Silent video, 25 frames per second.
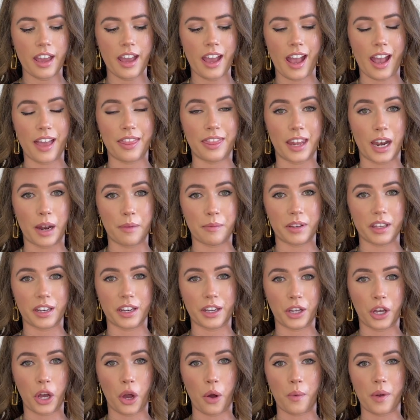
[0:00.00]
And then I'm going to
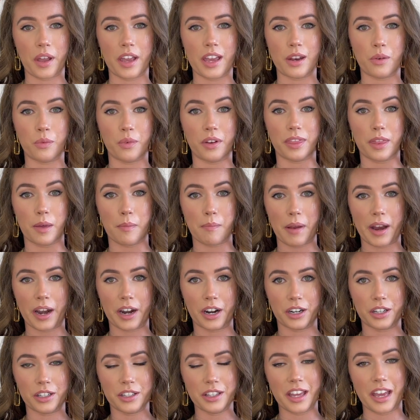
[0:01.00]
go in with a
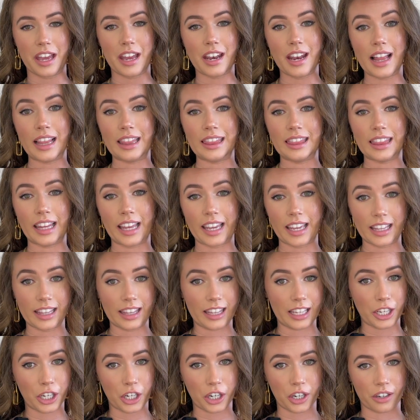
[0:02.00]
barrel and
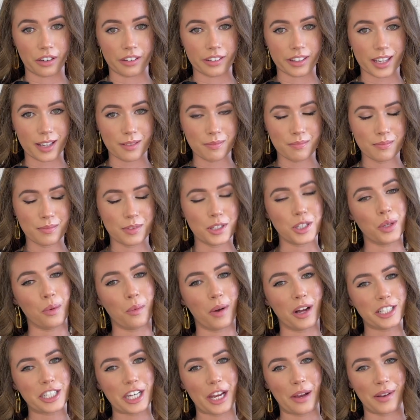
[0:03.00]
lightly curl them. So
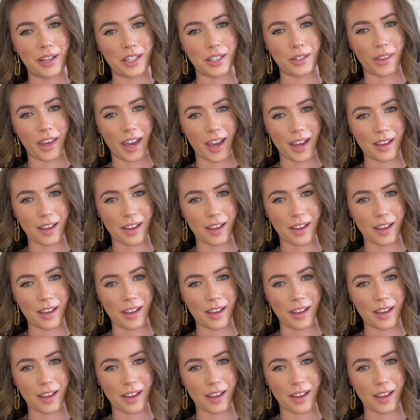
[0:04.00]
watch how I do that.